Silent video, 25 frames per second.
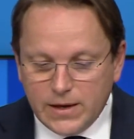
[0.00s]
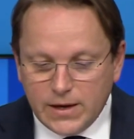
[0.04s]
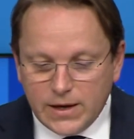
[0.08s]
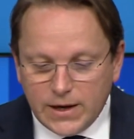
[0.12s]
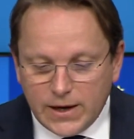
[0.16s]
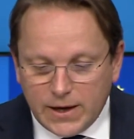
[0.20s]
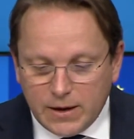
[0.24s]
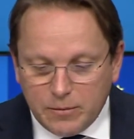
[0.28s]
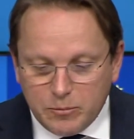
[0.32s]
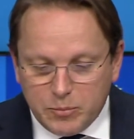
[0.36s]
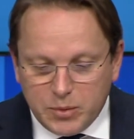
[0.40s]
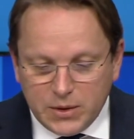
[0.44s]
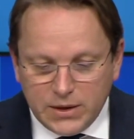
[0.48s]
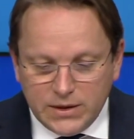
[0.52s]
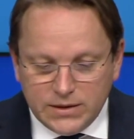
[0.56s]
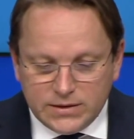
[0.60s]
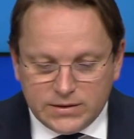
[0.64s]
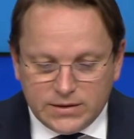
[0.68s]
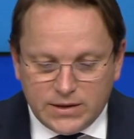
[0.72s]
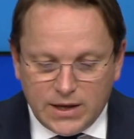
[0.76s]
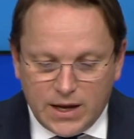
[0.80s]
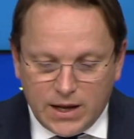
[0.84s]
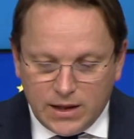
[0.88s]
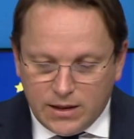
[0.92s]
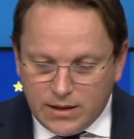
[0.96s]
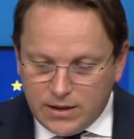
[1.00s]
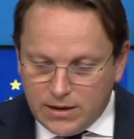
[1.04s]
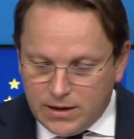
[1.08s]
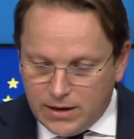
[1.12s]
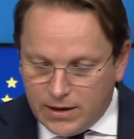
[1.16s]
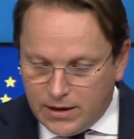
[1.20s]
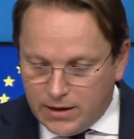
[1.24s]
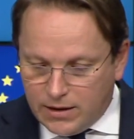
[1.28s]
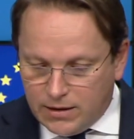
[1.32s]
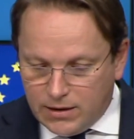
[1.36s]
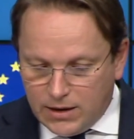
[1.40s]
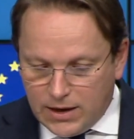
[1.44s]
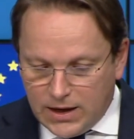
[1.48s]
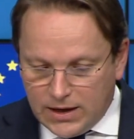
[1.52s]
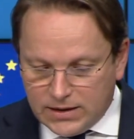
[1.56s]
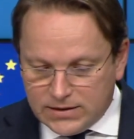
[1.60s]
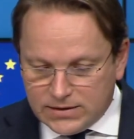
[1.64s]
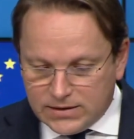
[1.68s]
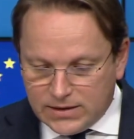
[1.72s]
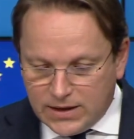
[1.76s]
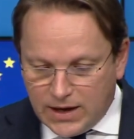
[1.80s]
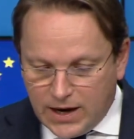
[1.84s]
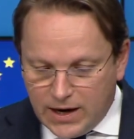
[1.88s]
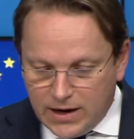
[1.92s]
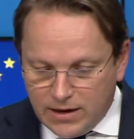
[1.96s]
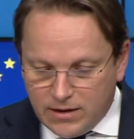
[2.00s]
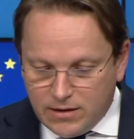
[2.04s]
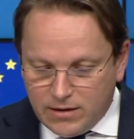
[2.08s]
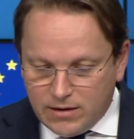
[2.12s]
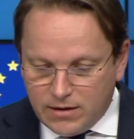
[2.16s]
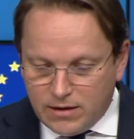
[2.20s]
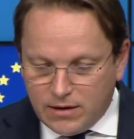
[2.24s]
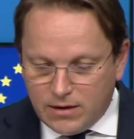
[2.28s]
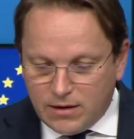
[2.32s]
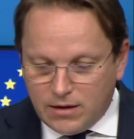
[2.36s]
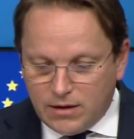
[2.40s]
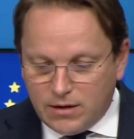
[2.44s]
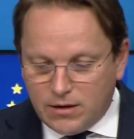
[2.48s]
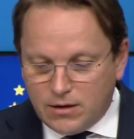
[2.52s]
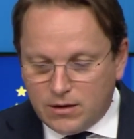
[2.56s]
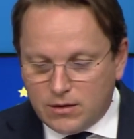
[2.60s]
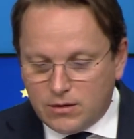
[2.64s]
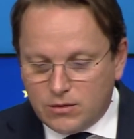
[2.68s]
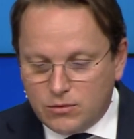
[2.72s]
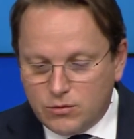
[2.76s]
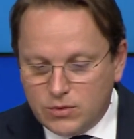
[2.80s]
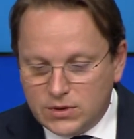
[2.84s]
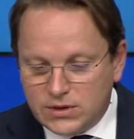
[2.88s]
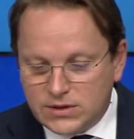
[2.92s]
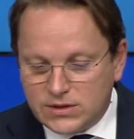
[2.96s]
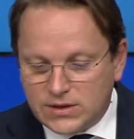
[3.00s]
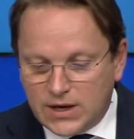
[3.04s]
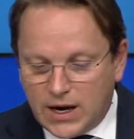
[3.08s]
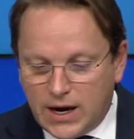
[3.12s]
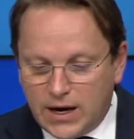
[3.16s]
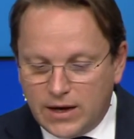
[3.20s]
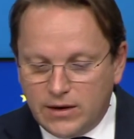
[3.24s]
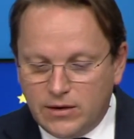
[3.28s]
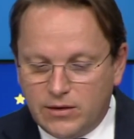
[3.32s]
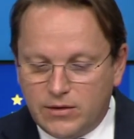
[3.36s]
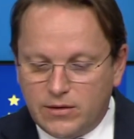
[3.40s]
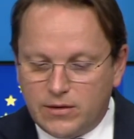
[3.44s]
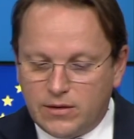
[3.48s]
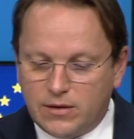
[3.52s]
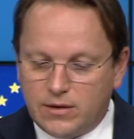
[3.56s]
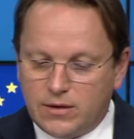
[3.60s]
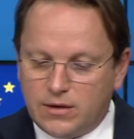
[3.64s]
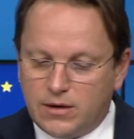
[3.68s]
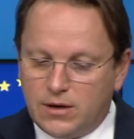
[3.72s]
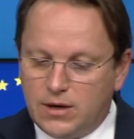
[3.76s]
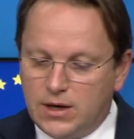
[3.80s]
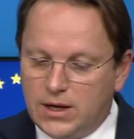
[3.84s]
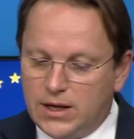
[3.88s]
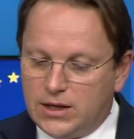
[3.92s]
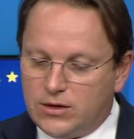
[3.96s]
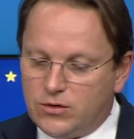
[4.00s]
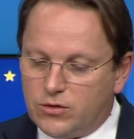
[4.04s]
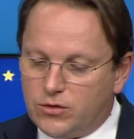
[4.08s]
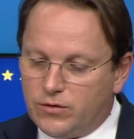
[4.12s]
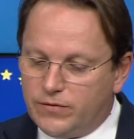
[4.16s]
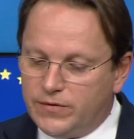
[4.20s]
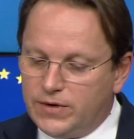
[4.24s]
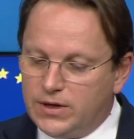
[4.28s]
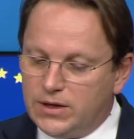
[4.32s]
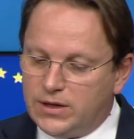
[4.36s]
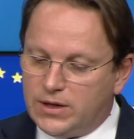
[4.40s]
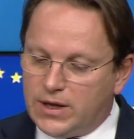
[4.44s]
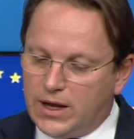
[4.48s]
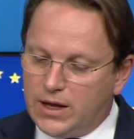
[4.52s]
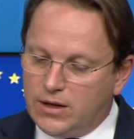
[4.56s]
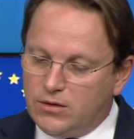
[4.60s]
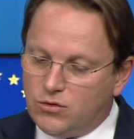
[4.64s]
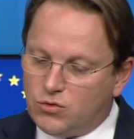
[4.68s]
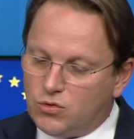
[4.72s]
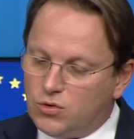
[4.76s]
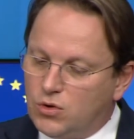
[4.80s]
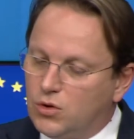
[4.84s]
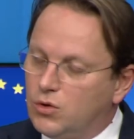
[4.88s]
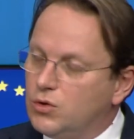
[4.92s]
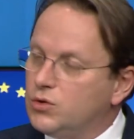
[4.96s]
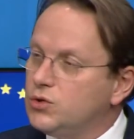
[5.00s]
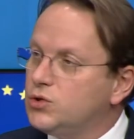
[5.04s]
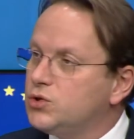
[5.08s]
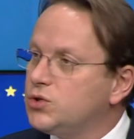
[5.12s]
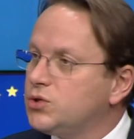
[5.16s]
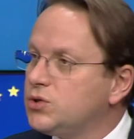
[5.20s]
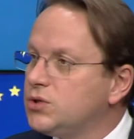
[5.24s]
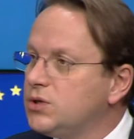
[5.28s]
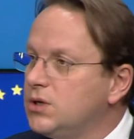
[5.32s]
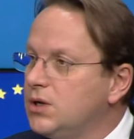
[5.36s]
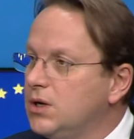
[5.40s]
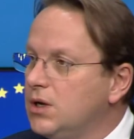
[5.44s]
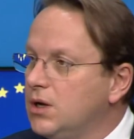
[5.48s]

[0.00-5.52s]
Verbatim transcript: And I'm pleased that uh, last night uh, we signed a letter of intent to launch